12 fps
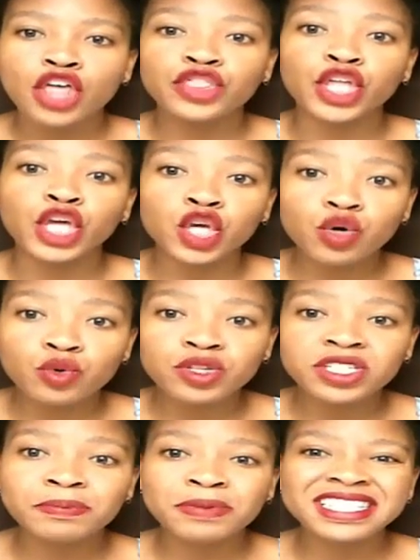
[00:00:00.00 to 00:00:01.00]
the
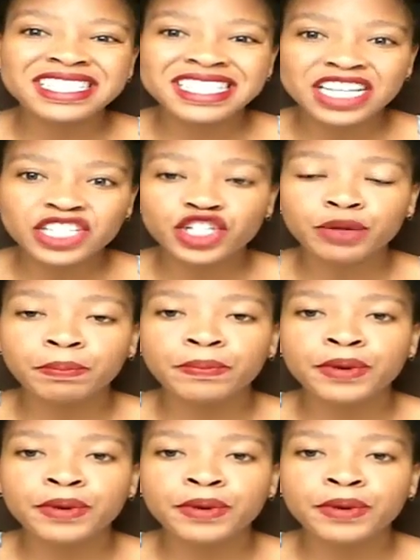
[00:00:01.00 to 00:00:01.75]
use, possession,